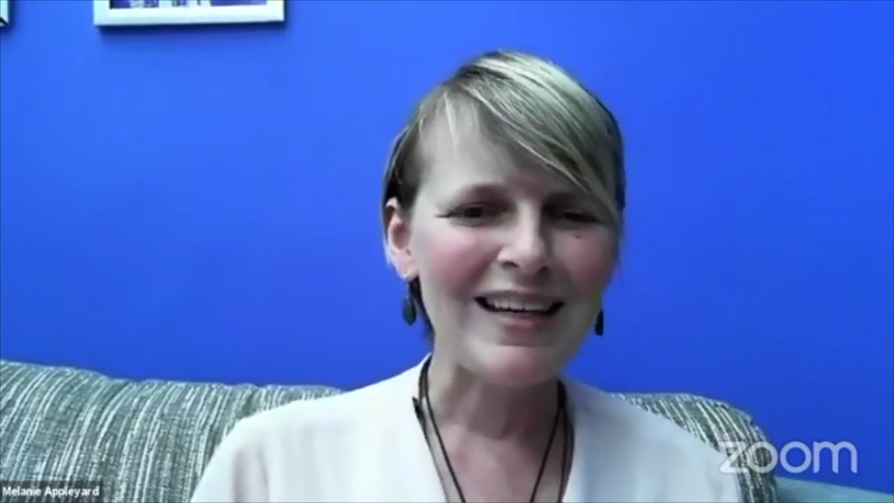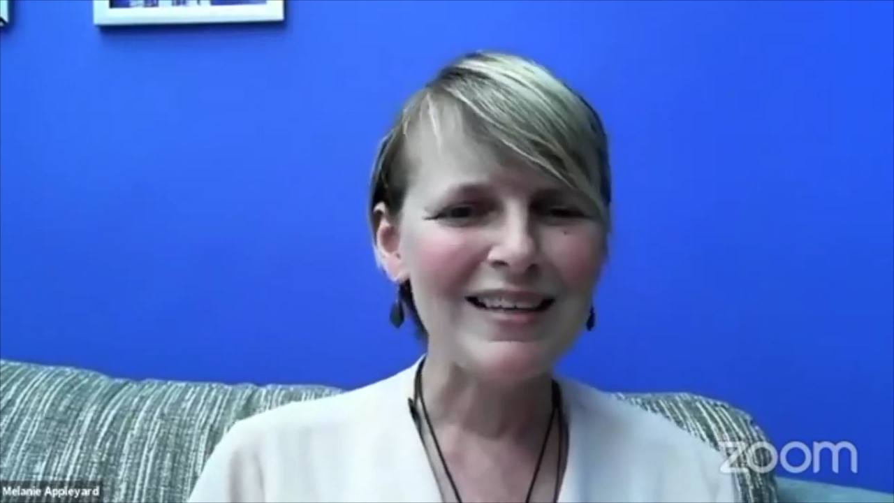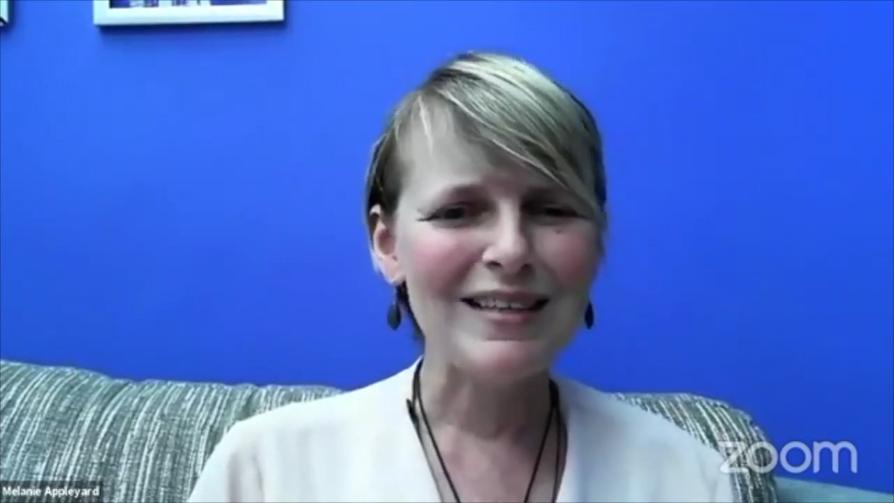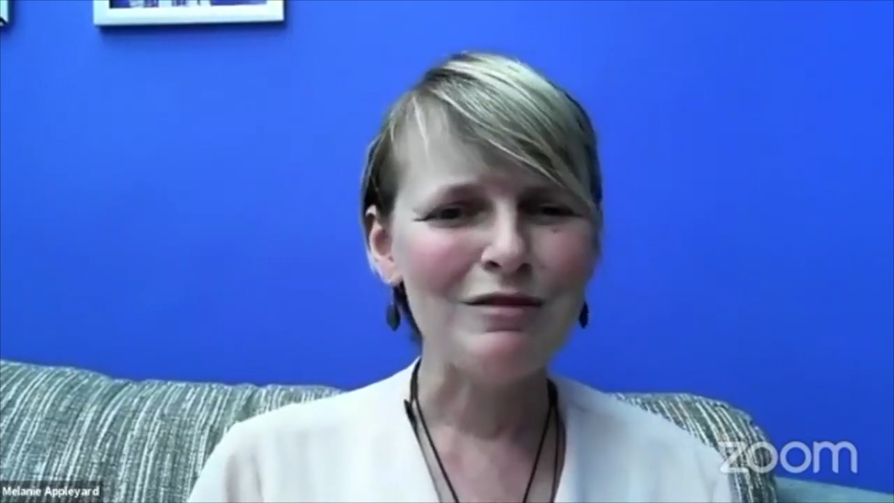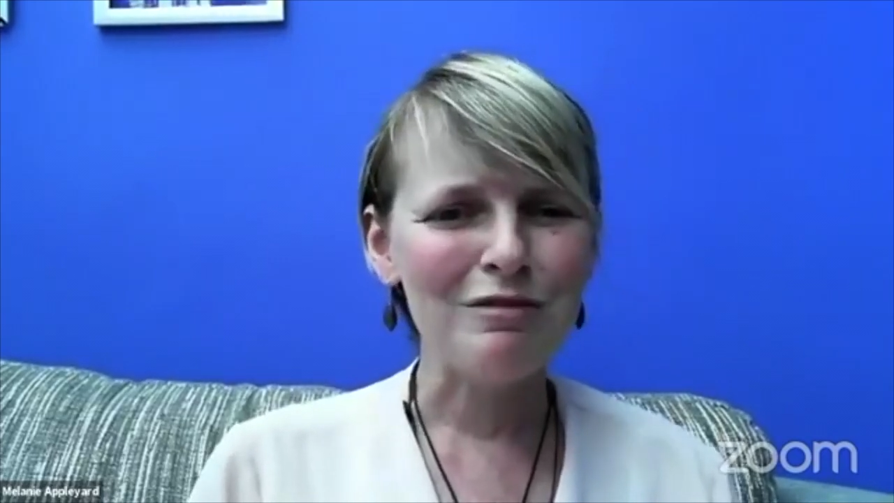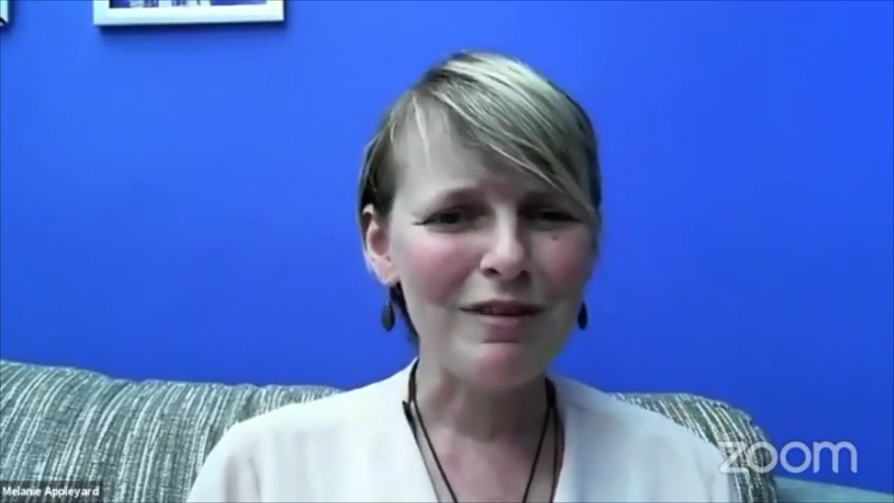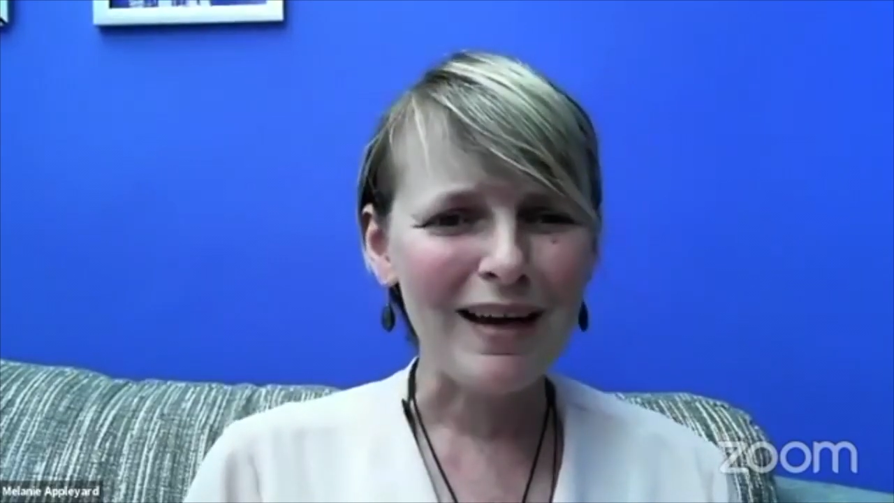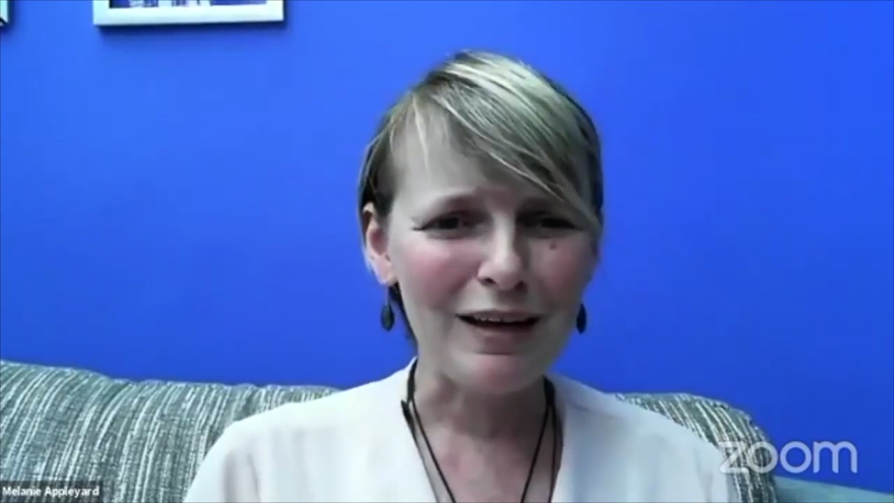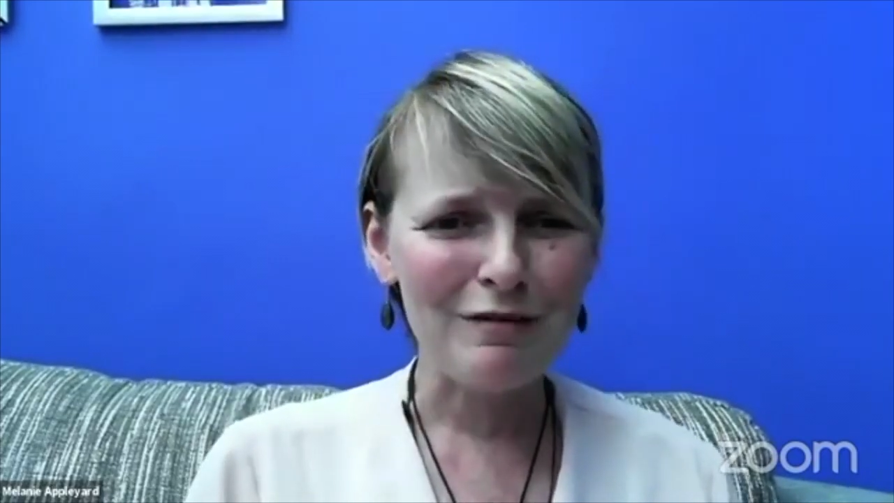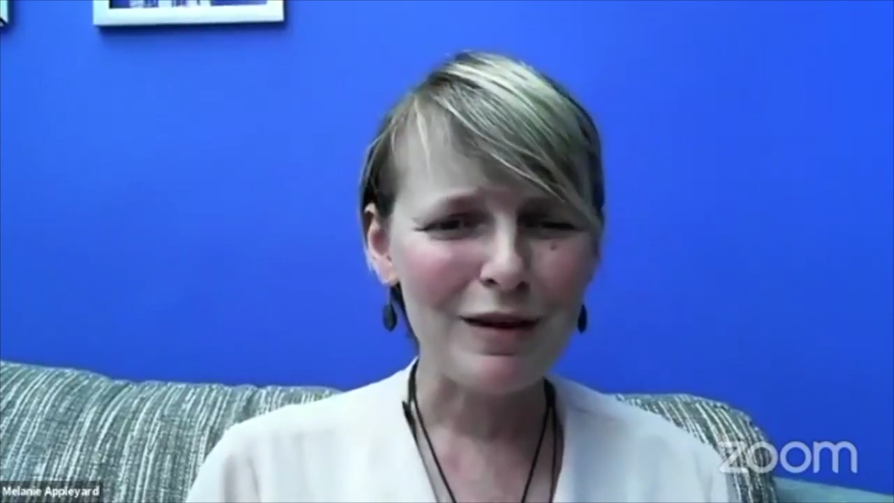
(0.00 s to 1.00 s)
I didn't
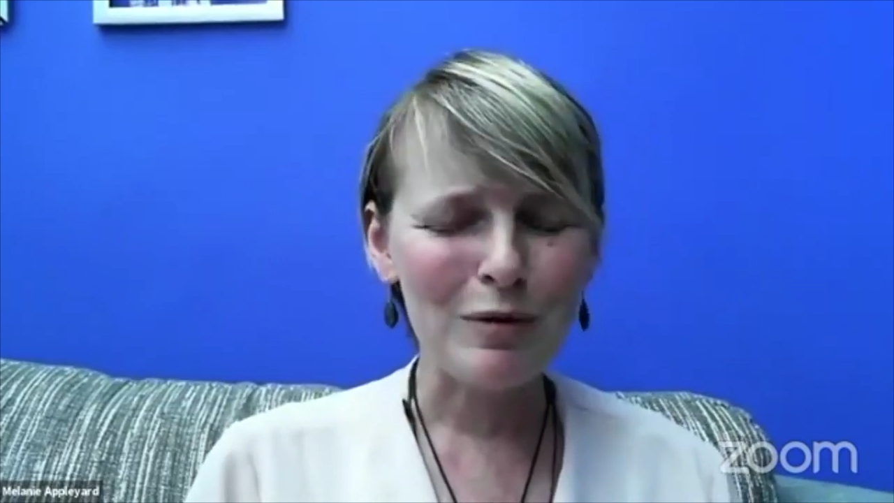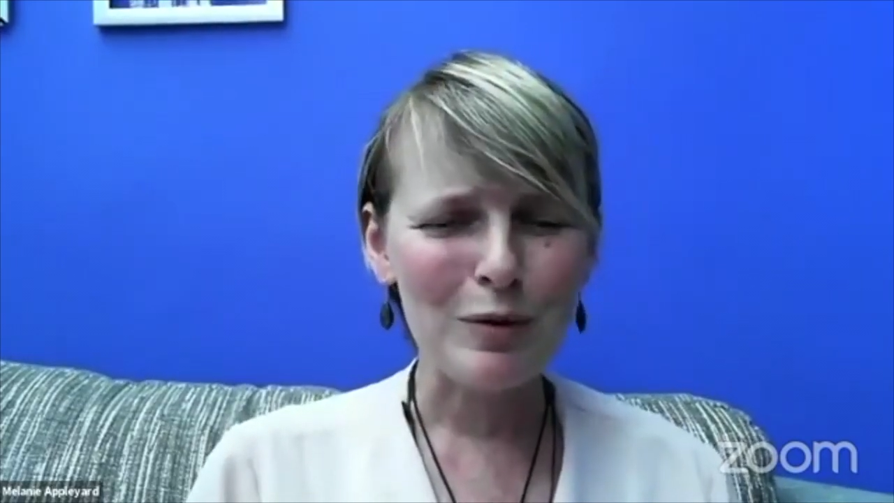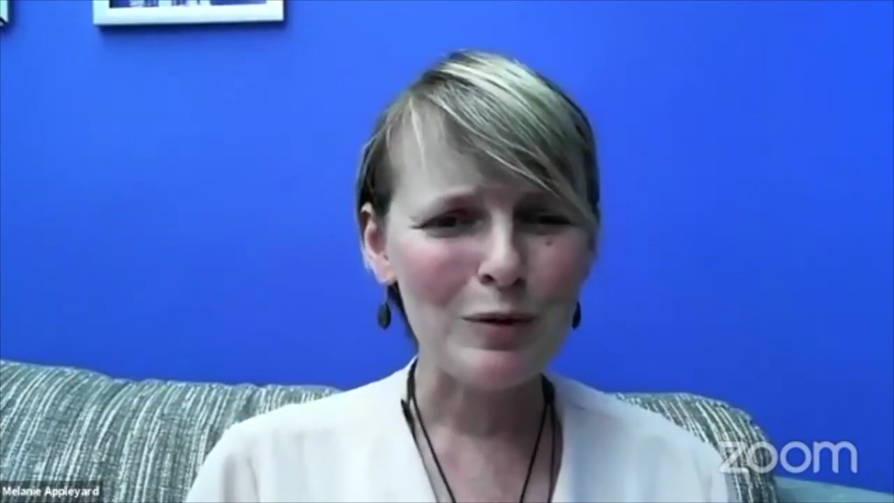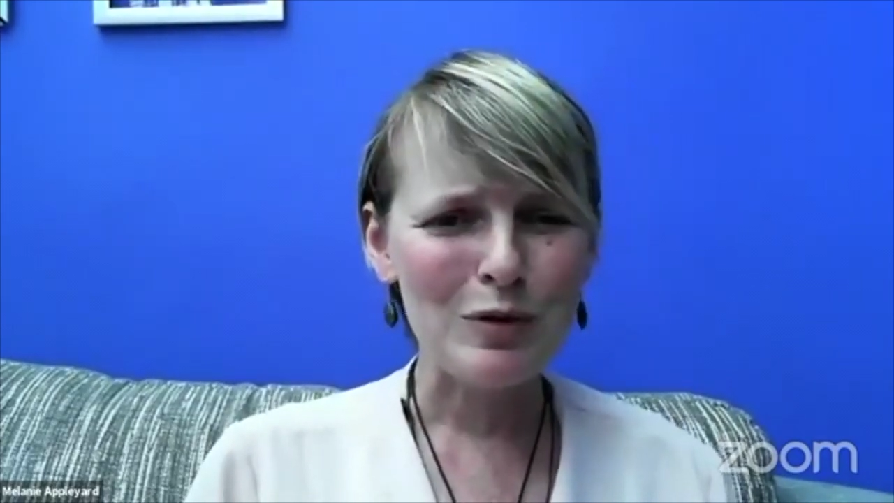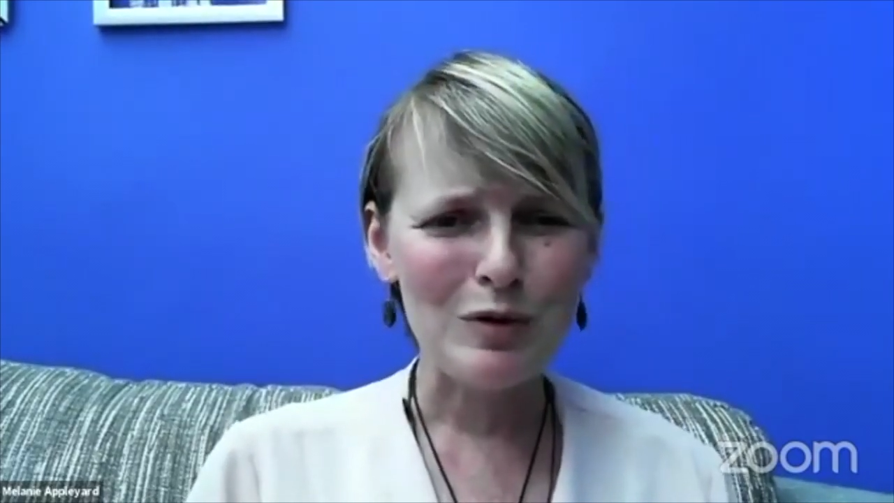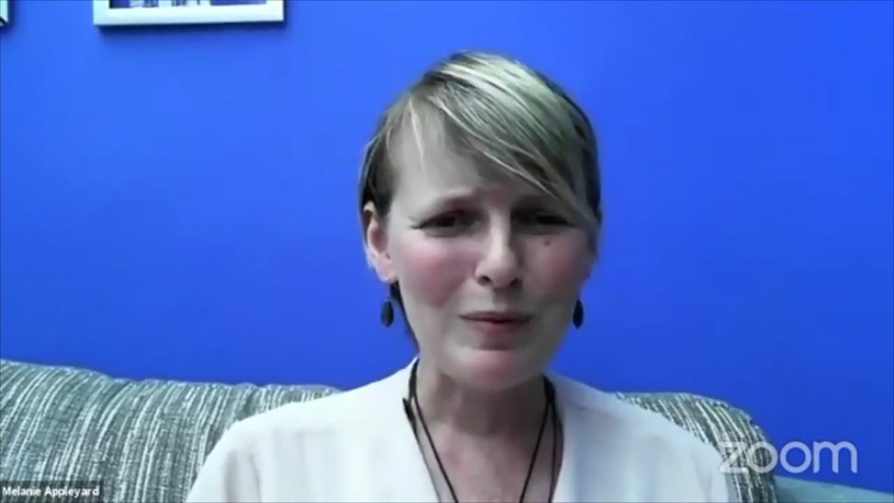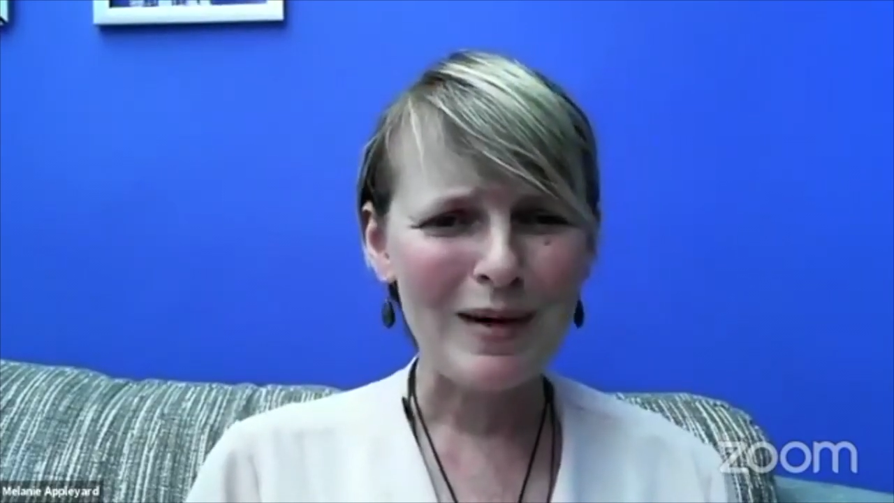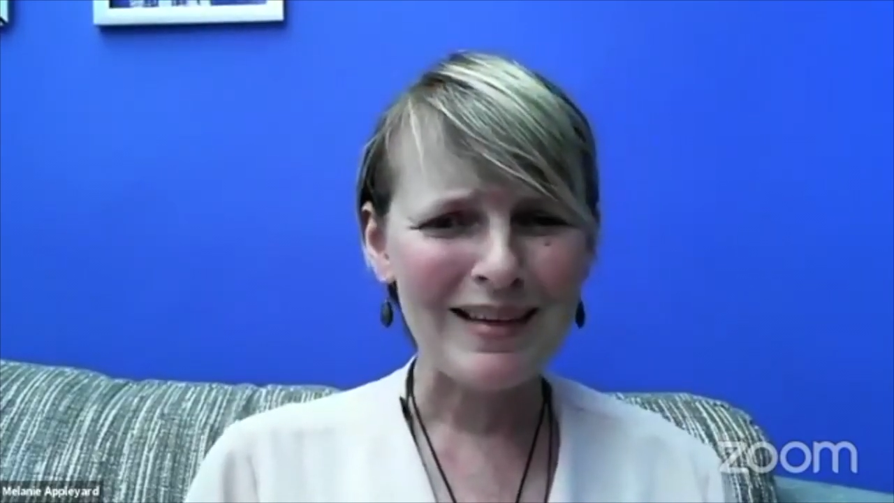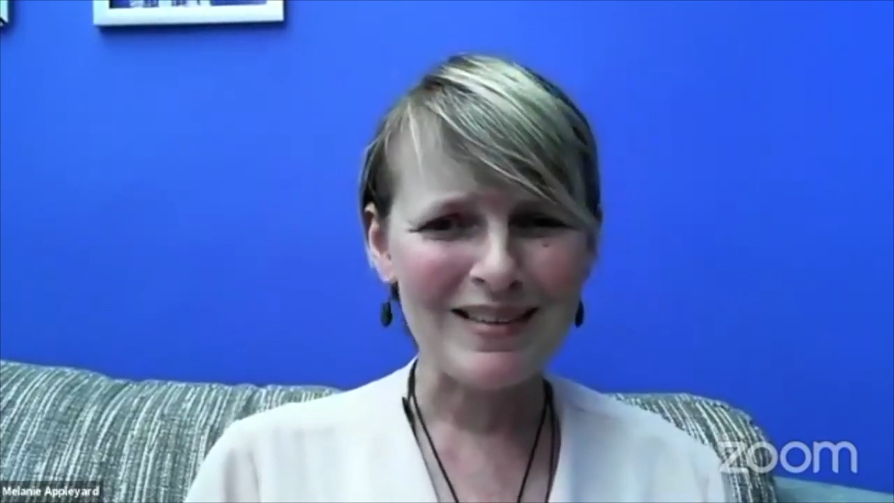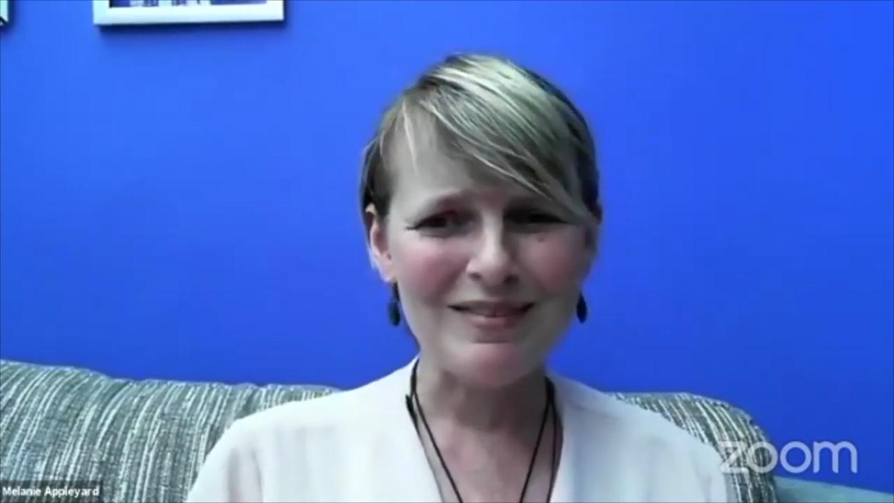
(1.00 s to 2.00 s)
fail, I found
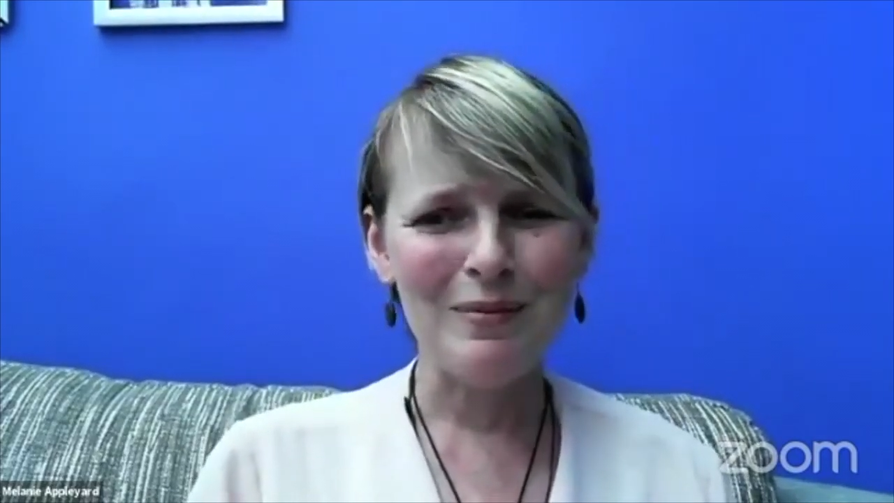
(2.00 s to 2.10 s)
100